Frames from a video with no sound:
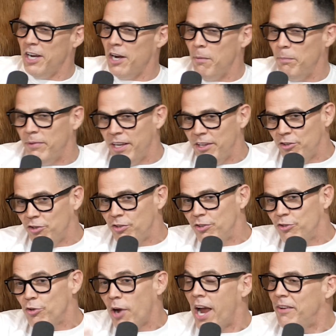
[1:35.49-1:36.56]
and i'm
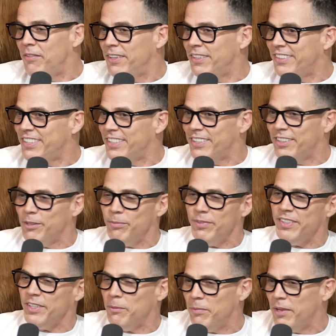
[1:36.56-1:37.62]
like driving to come
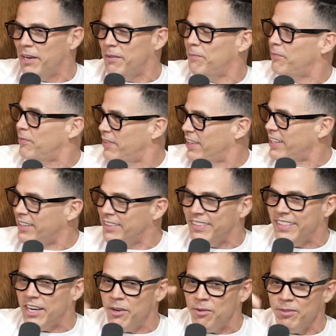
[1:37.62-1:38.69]
see him like like i
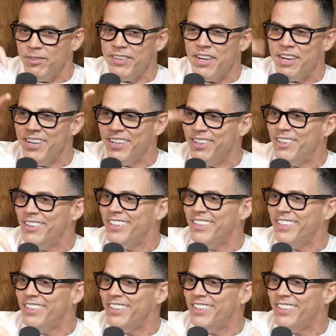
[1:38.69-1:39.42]
said i was uh,